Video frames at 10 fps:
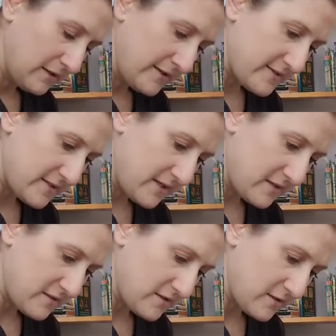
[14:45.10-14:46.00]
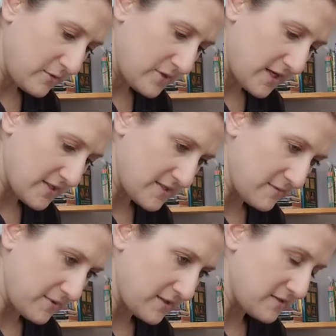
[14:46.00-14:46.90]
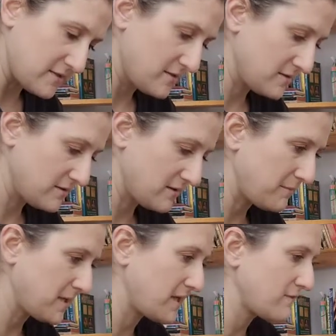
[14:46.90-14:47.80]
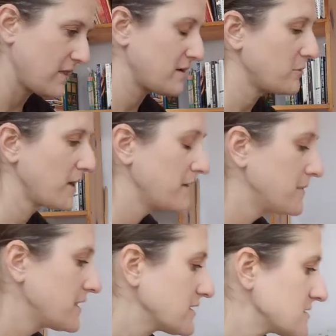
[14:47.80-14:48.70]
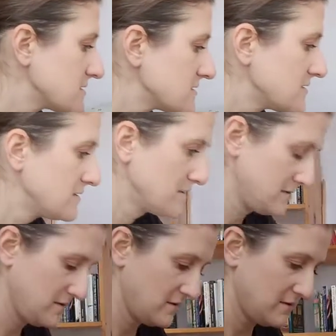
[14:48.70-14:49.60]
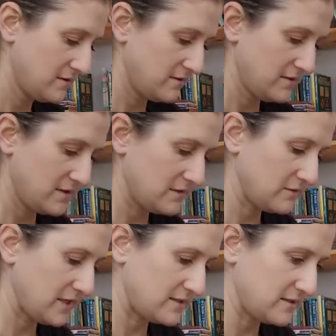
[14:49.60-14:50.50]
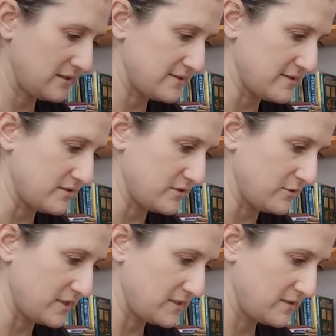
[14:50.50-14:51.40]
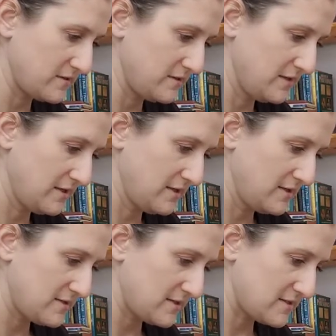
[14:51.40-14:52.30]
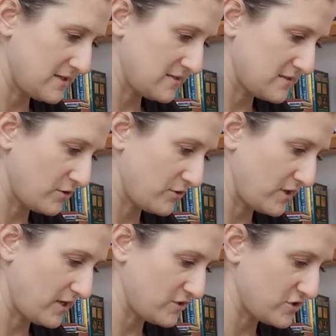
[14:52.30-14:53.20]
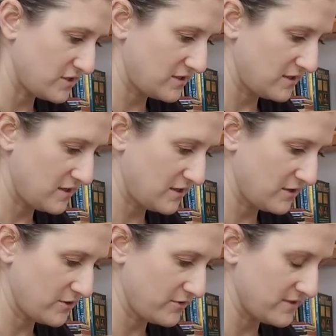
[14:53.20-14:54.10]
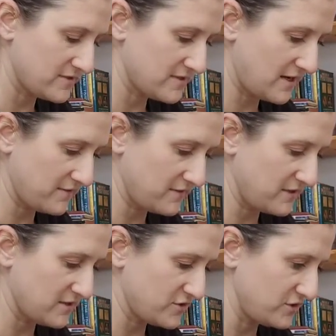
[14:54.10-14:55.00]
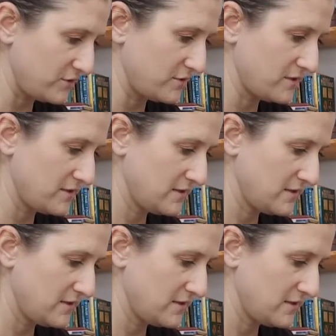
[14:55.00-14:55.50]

listening to the New Testament. I'm going to give that away because I don't like to listen to it. Six Days of Creation, Young Earth is not the issue.